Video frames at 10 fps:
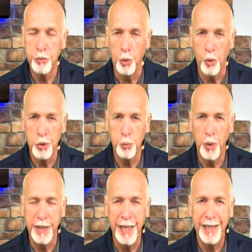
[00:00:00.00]
course, we
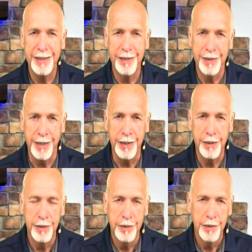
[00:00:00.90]
get the
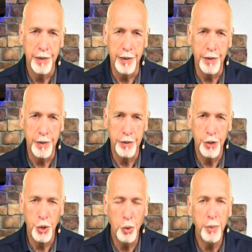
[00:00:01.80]
uh,
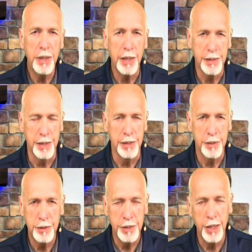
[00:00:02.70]
human
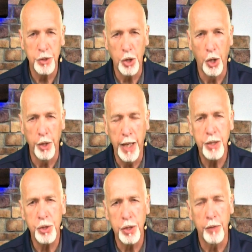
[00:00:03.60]
existence, the
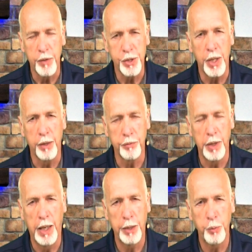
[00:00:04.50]
incarnation of the Son of
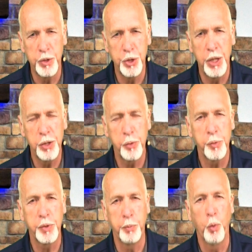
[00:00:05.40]
God, when Jesus
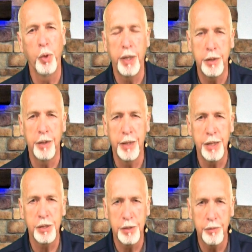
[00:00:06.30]
was born into
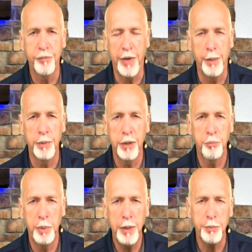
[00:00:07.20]
this family of
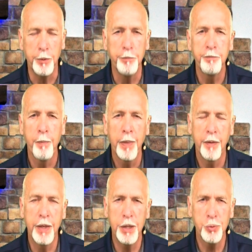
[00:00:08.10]
people,
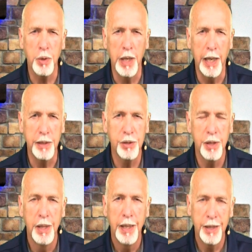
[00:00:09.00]
the Israelites.
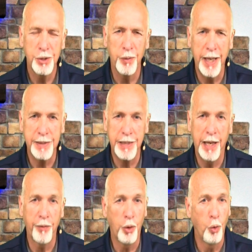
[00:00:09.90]
And so that's how
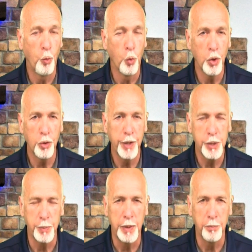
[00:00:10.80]
the whole world has
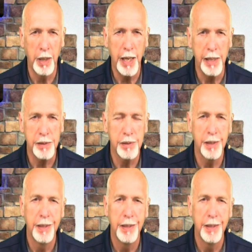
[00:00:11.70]
been blessed.